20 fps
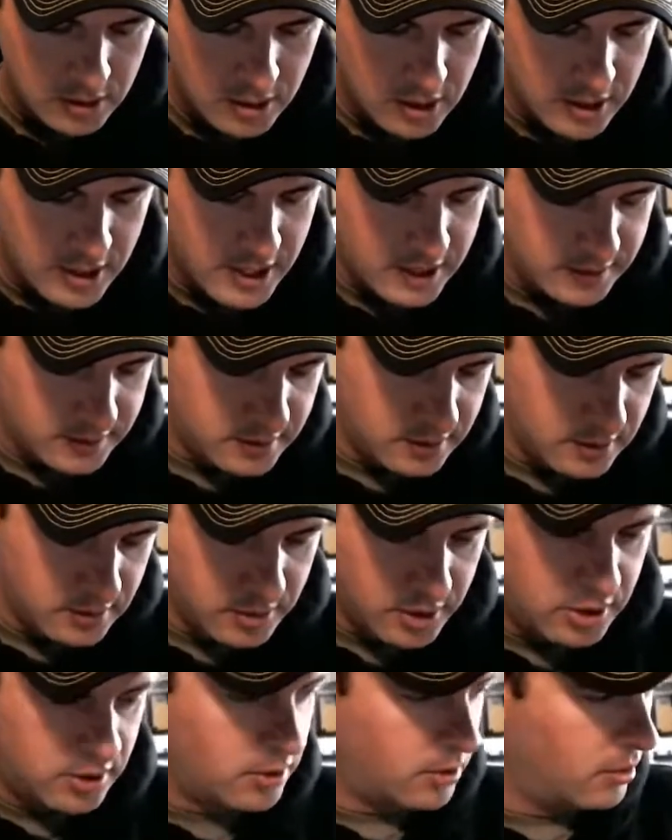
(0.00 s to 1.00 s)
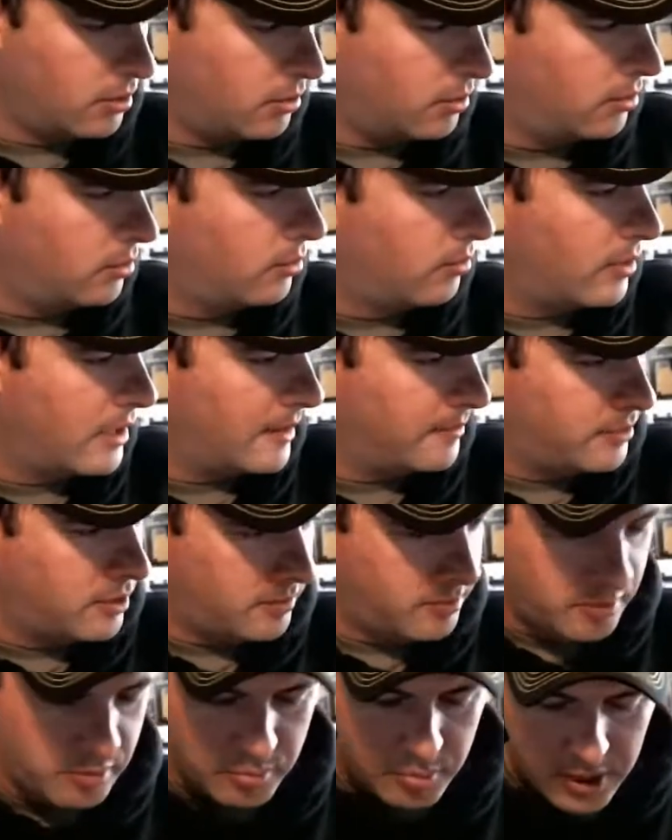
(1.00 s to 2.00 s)
All right, so there we go. Wrapped
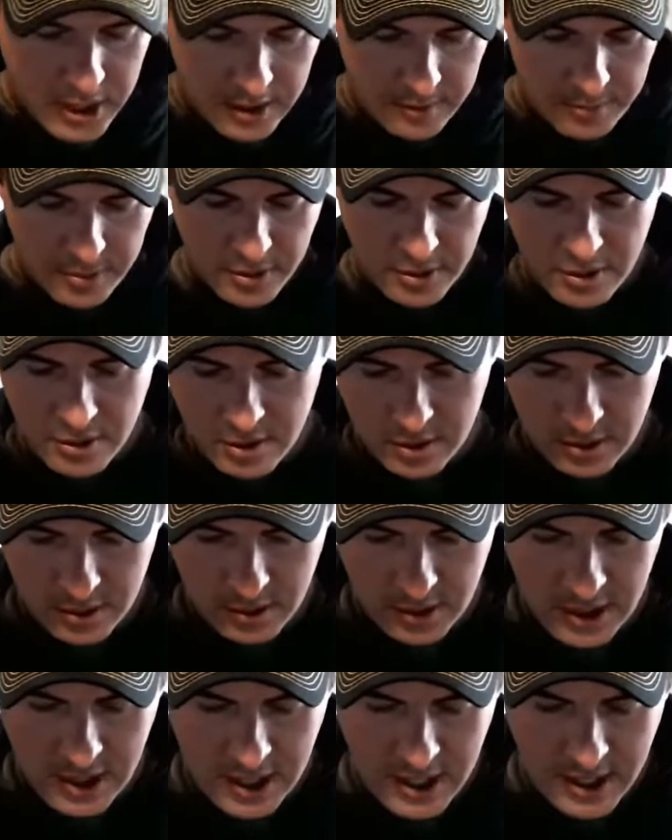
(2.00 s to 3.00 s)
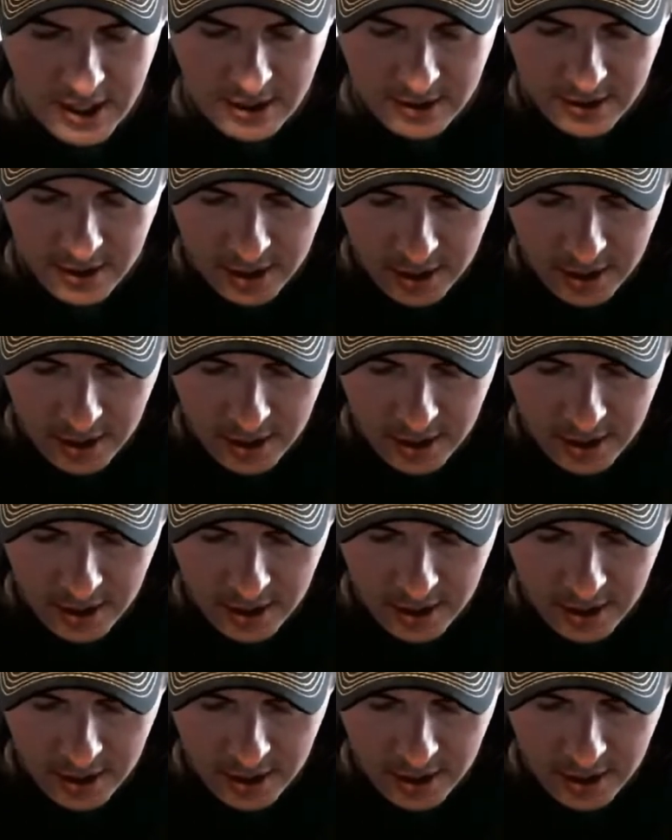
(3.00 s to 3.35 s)
up in paper. Yeah,